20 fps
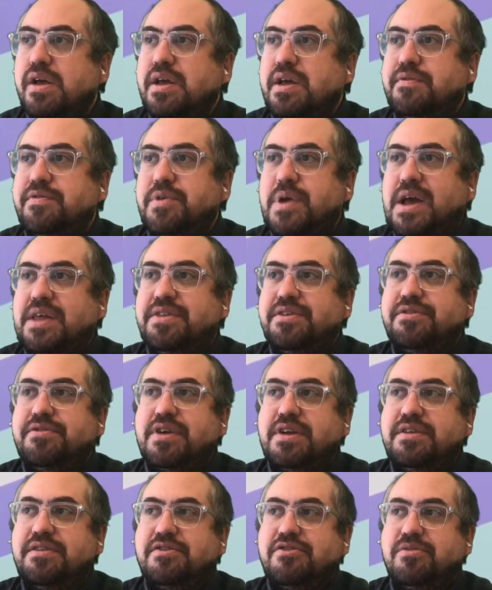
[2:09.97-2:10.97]
If you add this
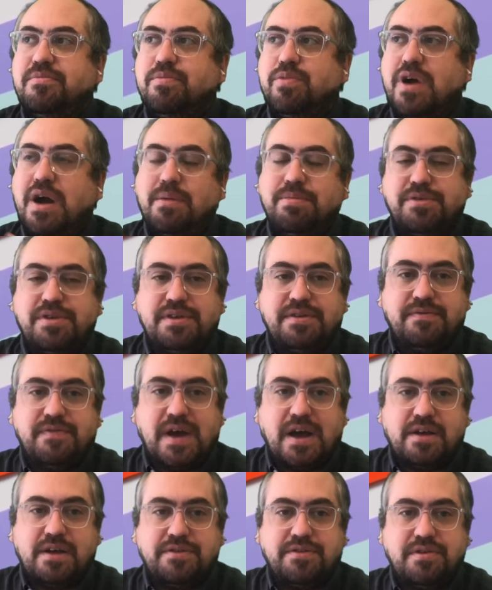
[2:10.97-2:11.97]
transition property
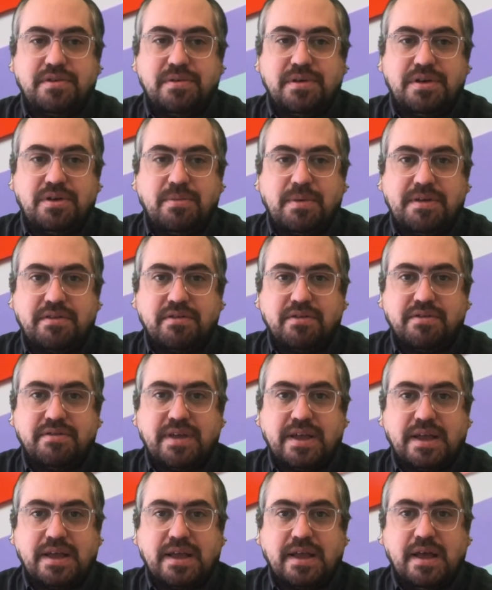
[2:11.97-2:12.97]
value to it, you're basically
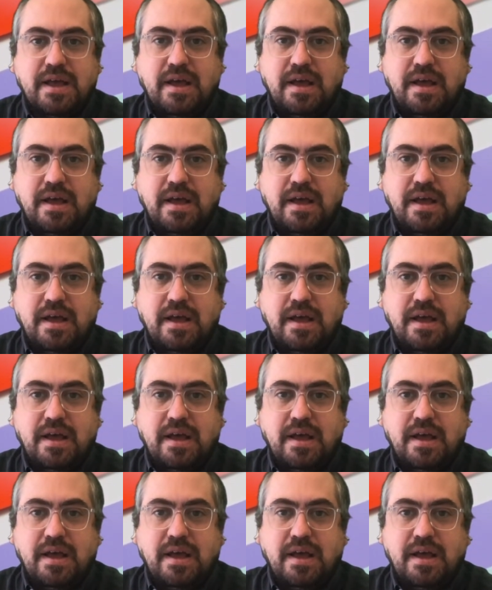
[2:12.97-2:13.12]
saying,